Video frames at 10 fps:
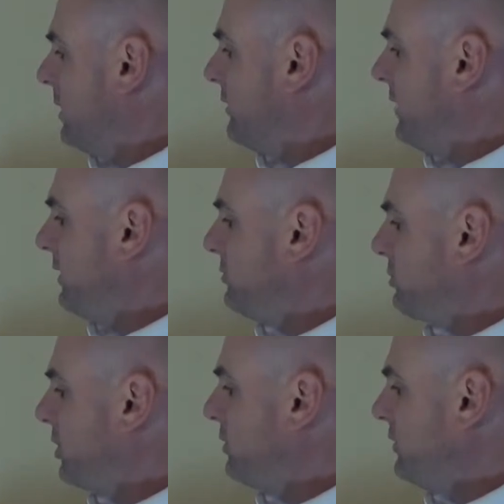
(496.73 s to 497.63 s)
these
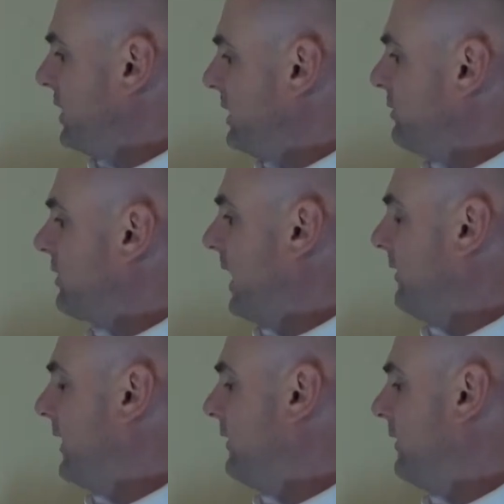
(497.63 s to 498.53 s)
proteins, and
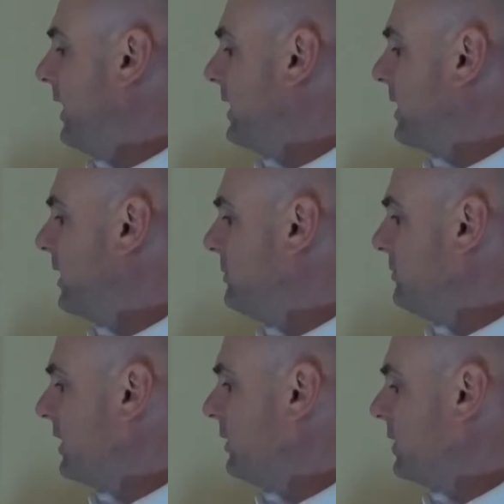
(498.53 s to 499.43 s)
then it comes
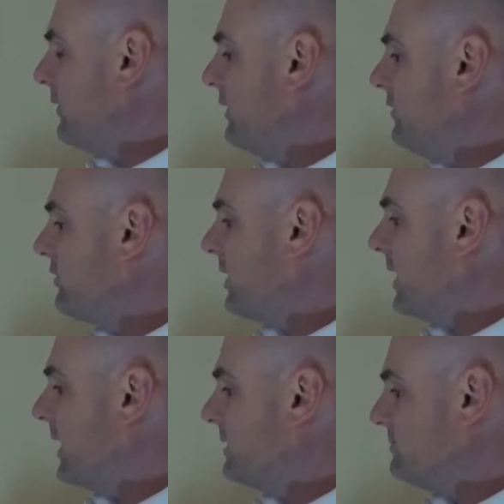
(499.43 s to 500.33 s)
out on this
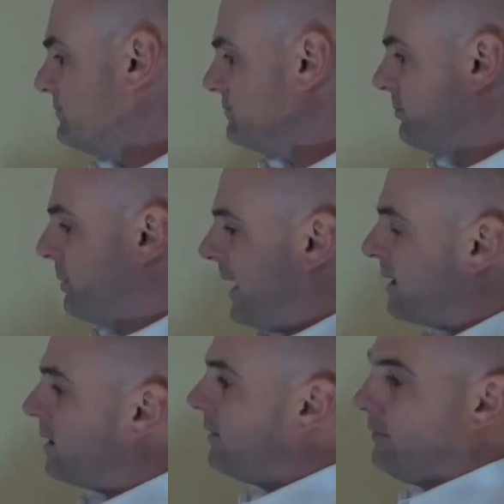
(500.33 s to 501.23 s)
side,
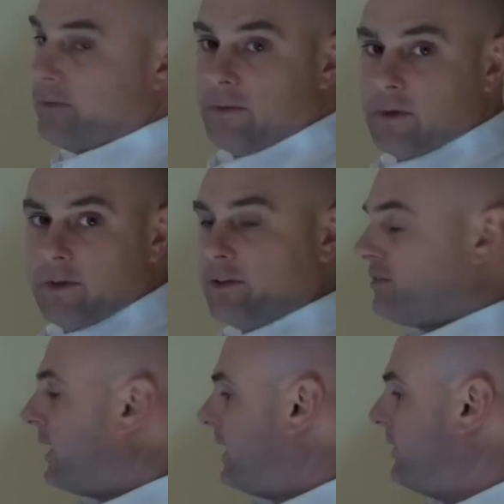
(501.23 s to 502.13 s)
back on this
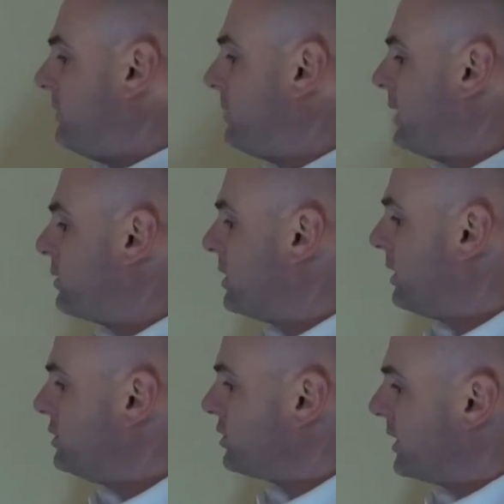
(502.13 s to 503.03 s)
side of the
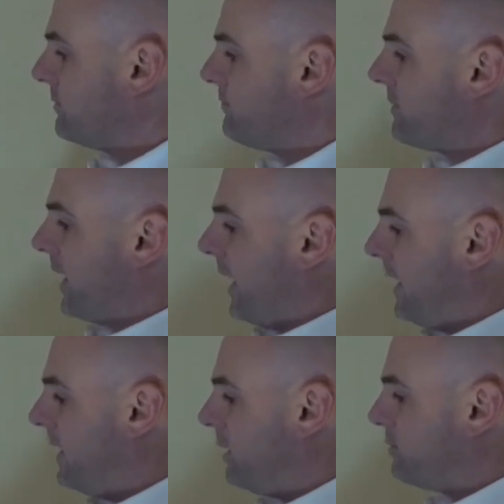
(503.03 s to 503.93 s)
mitochondria, and
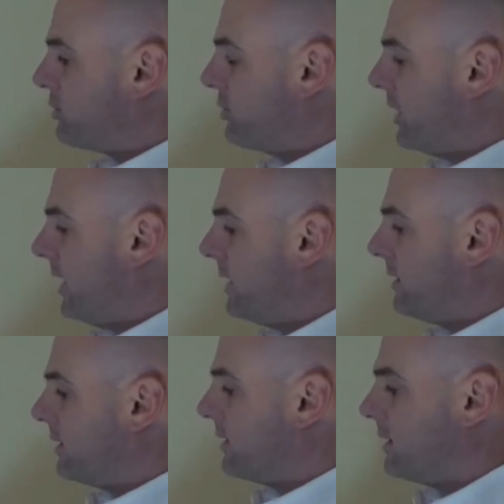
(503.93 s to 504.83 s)
it helps create
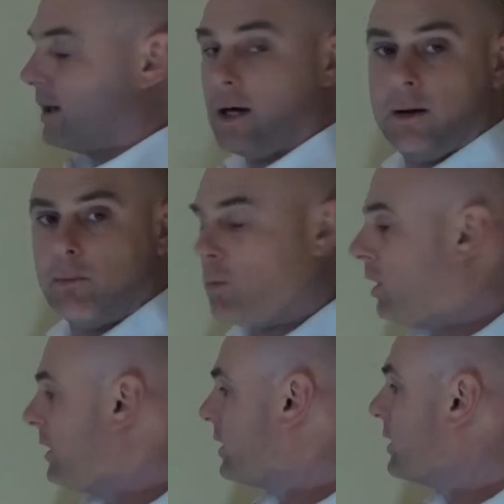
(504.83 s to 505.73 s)

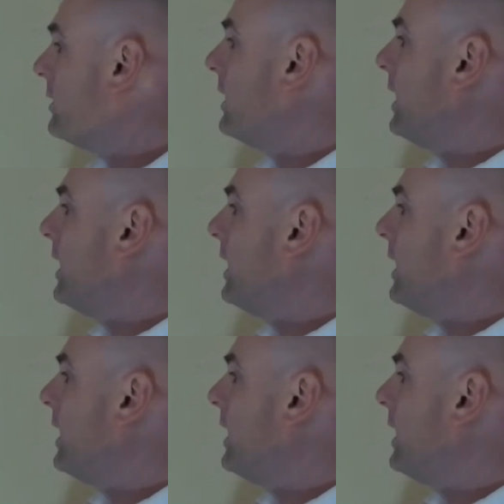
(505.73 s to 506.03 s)
water.